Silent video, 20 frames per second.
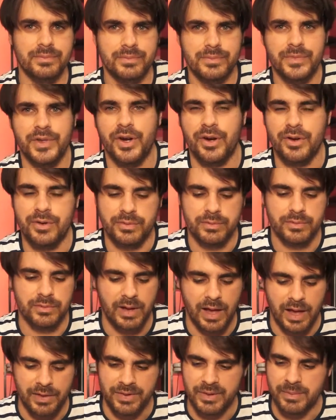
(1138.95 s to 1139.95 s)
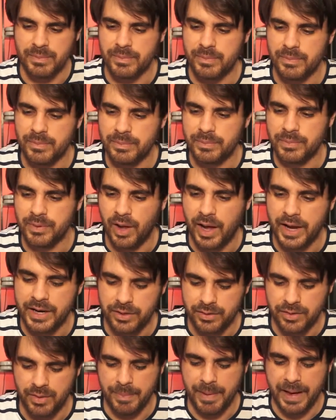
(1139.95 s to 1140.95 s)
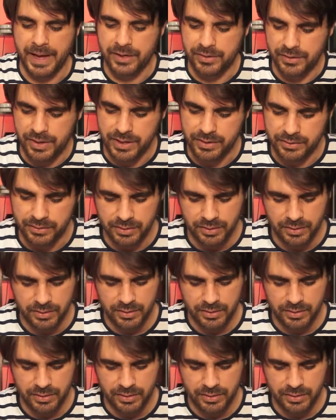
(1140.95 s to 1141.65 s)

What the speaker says: you know, having light on the background.